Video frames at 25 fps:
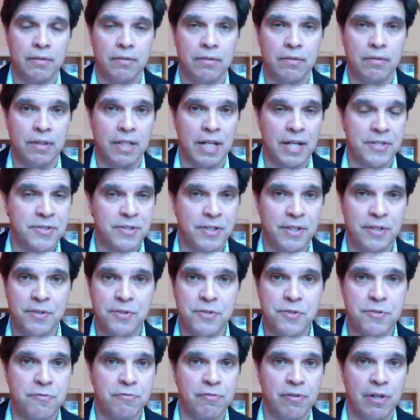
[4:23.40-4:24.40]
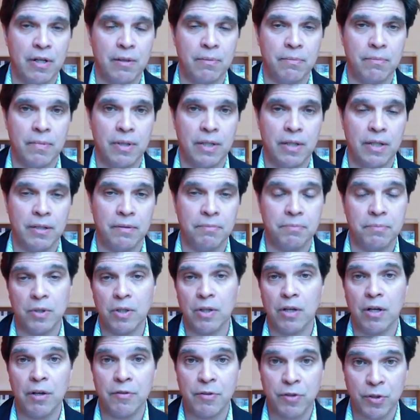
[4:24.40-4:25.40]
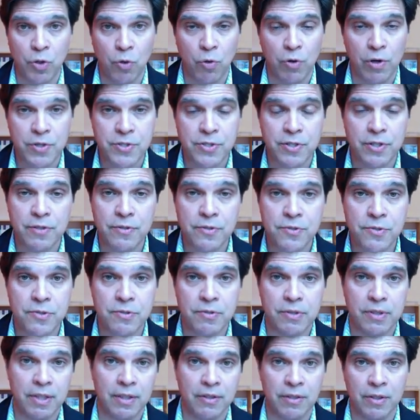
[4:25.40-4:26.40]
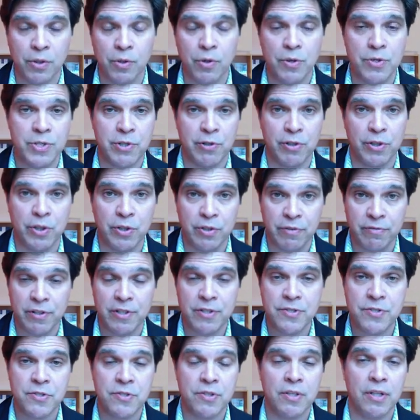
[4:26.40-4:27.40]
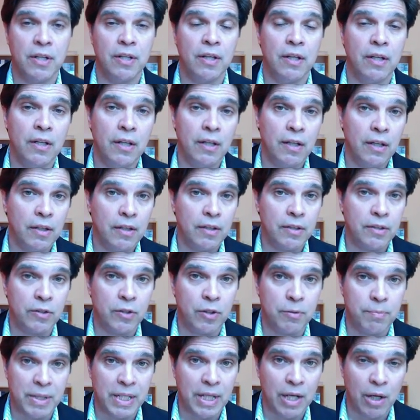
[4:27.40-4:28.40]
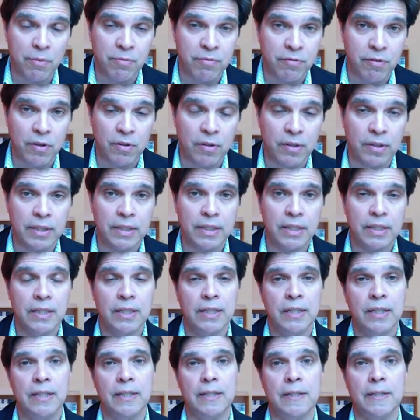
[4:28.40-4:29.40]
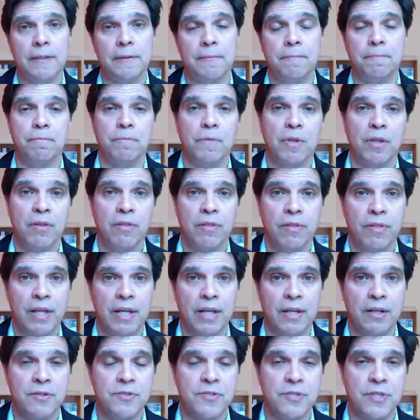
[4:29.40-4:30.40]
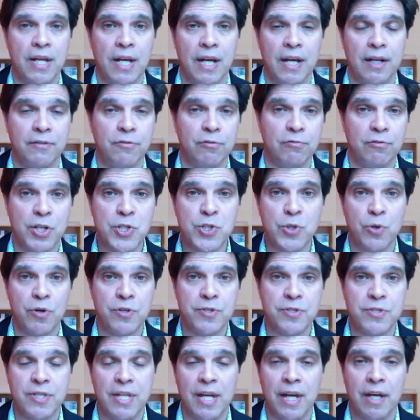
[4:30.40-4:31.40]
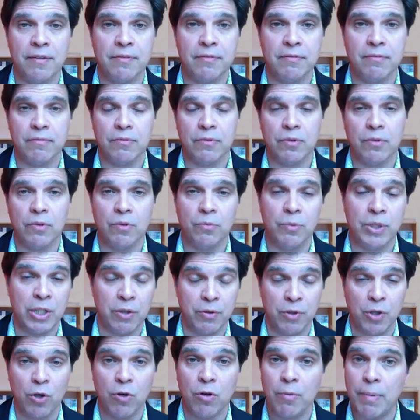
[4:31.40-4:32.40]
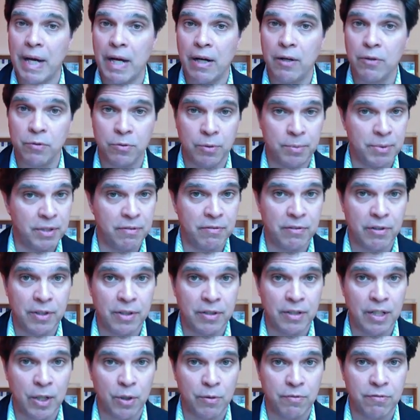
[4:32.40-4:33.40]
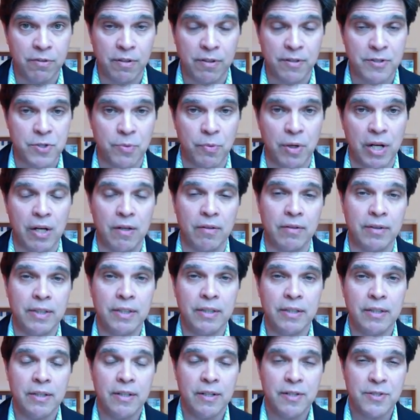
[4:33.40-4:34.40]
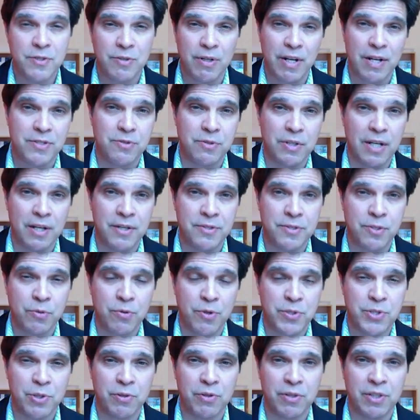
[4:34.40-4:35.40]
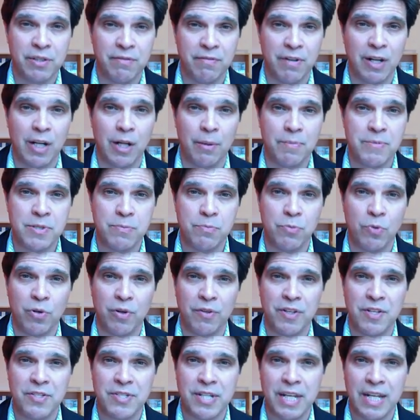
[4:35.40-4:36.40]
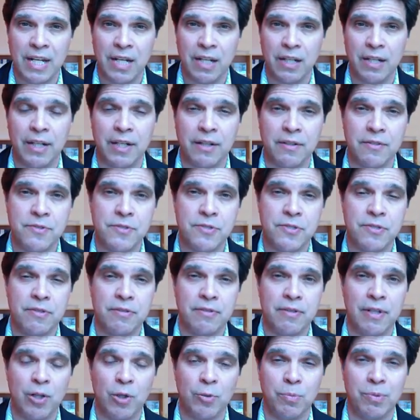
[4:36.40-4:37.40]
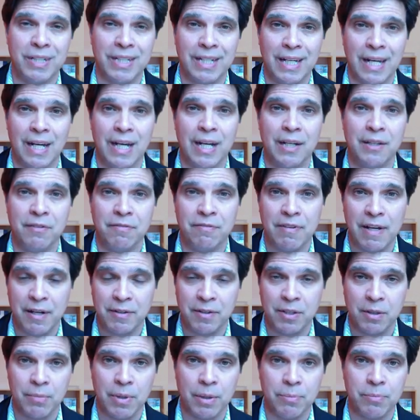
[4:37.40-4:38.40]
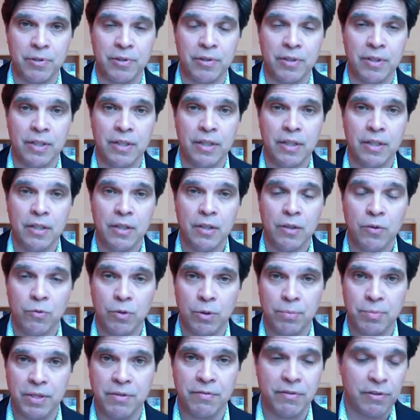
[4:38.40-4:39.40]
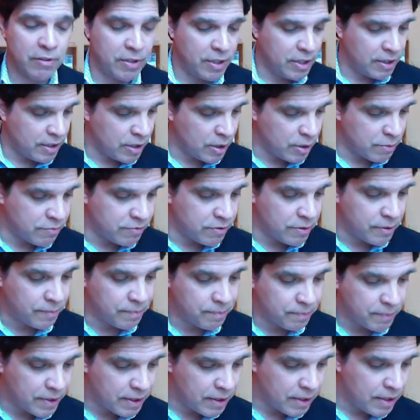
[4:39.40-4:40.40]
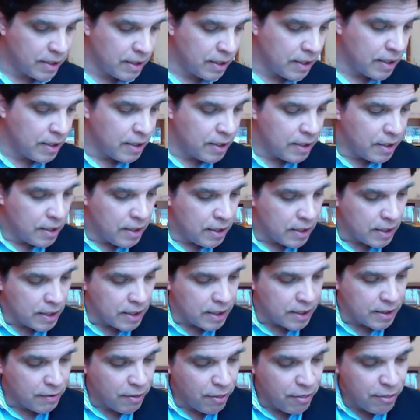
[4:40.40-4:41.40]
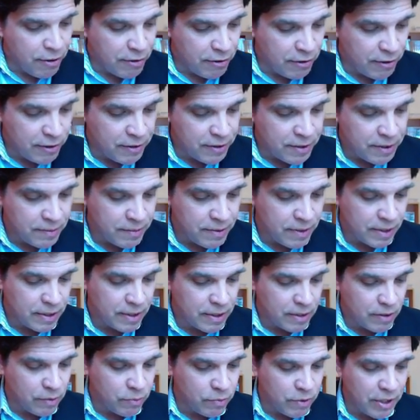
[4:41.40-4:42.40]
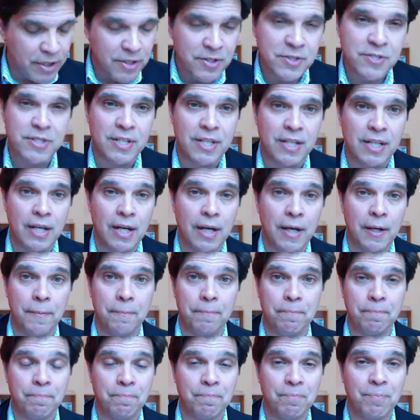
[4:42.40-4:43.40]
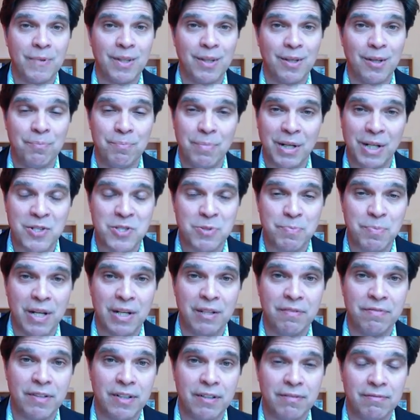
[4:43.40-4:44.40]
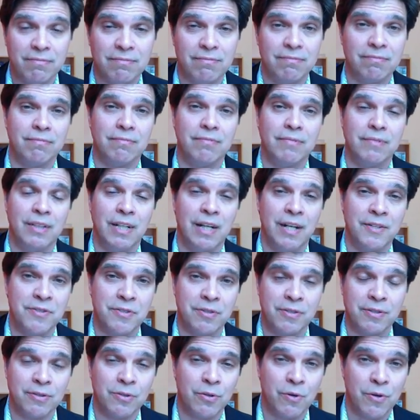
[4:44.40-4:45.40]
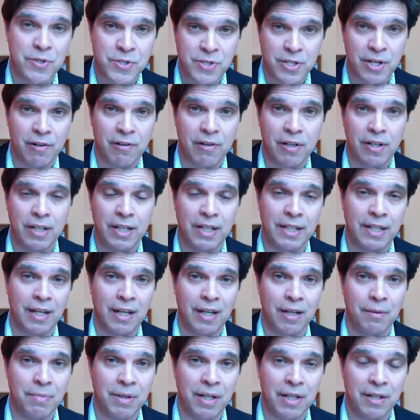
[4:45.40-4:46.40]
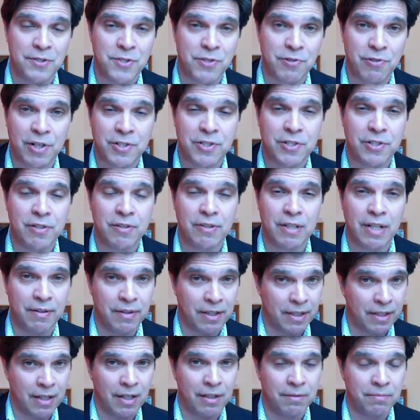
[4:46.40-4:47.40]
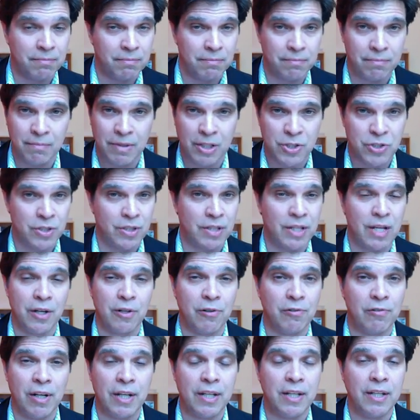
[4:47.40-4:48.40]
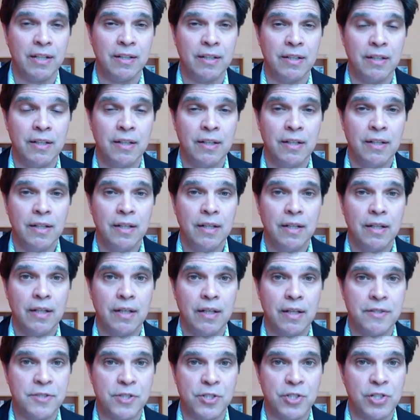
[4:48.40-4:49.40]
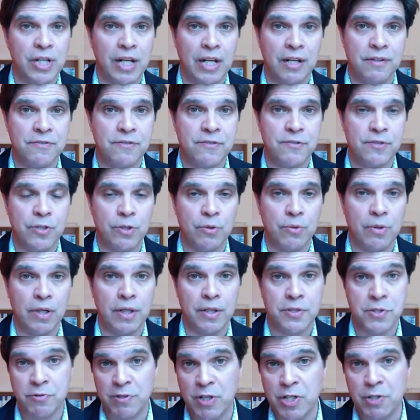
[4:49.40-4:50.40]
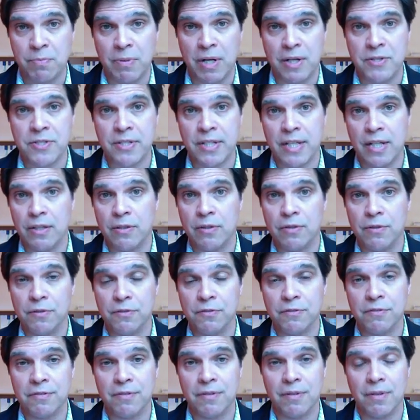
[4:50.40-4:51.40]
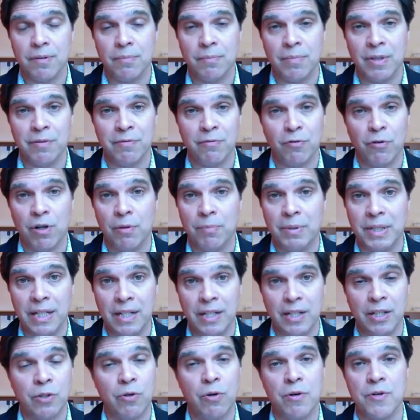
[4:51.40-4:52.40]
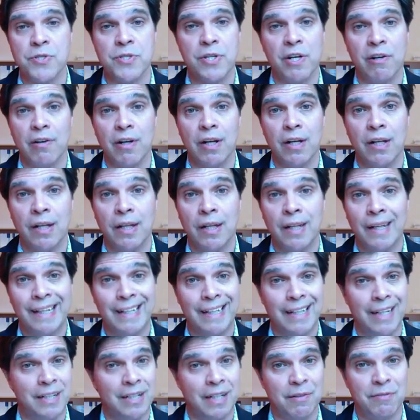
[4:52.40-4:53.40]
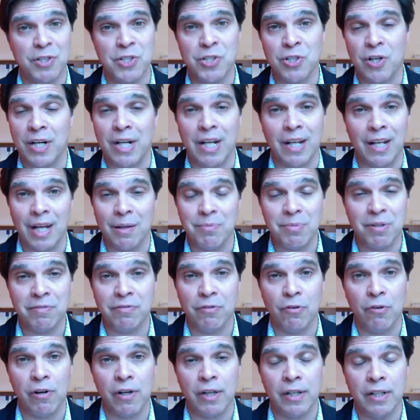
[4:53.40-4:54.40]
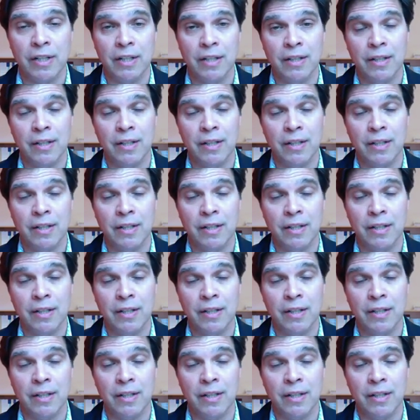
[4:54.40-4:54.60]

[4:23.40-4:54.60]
lessons from other courses in the Coursera universe could be helpful. Resources that we don't know about would be very helpful as well. So as Coursera develops more of these analytics to help guide the faculty member would be very helpful. Third, what is the biggest benefit as a Coursera and IMBA instructor? I think I mentioned that already. It's a chance to stretch my skills. Before beginning Coursera, I'd never taught online before.